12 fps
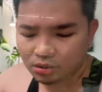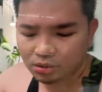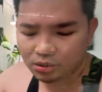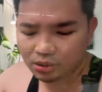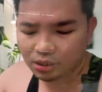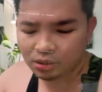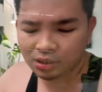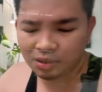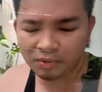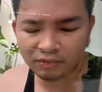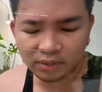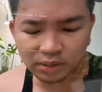sell some
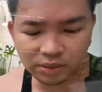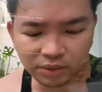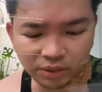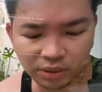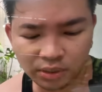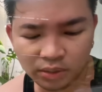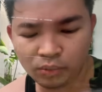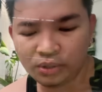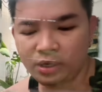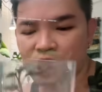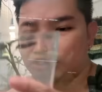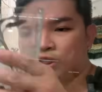of these
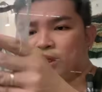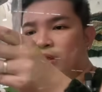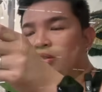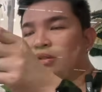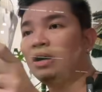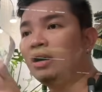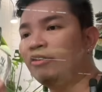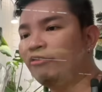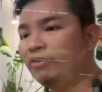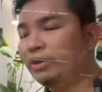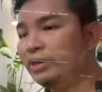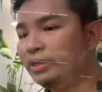ludicias off
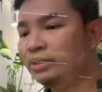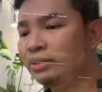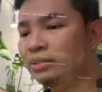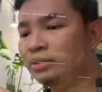because